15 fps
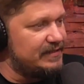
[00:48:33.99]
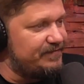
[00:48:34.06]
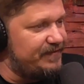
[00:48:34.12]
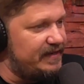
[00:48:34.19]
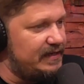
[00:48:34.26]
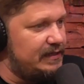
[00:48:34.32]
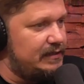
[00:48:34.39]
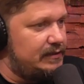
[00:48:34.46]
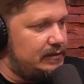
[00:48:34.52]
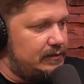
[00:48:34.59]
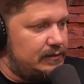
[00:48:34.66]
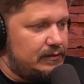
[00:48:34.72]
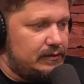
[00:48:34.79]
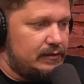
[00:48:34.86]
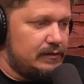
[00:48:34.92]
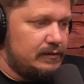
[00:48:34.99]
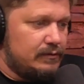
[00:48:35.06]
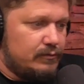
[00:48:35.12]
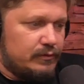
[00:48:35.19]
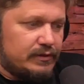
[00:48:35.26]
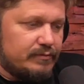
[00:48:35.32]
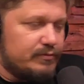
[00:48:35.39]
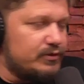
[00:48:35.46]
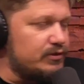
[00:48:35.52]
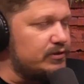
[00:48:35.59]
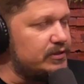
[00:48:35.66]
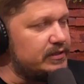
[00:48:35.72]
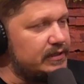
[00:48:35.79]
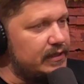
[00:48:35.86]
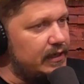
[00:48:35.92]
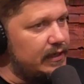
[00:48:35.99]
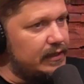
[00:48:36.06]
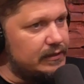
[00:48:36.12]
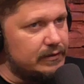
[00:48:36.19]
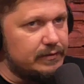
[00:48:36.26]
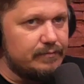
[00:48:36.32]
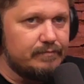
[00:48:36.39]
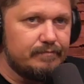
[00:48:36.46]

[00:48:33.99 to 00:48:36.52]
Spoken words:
feet, which I'm sure she has.